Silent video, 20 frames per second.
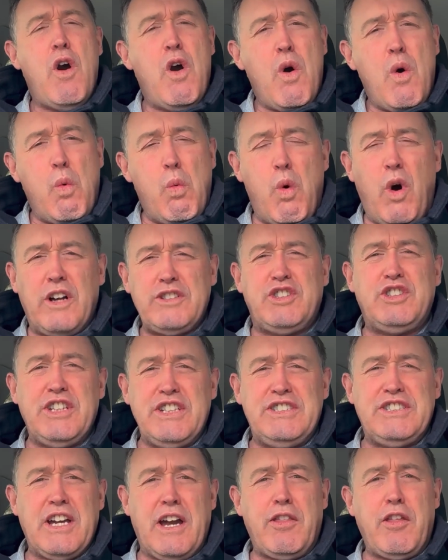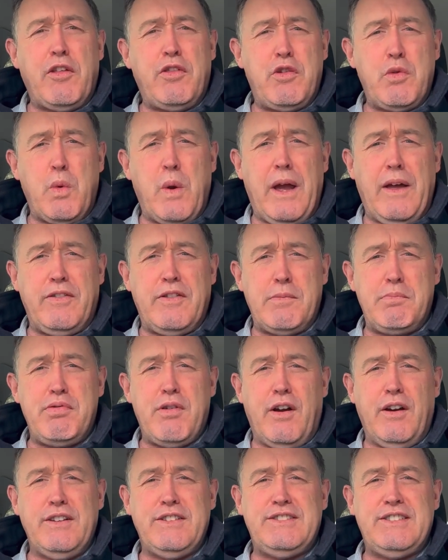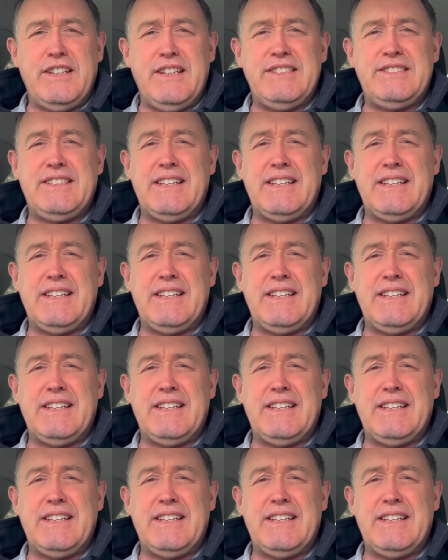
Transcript: watch each other throughout the process,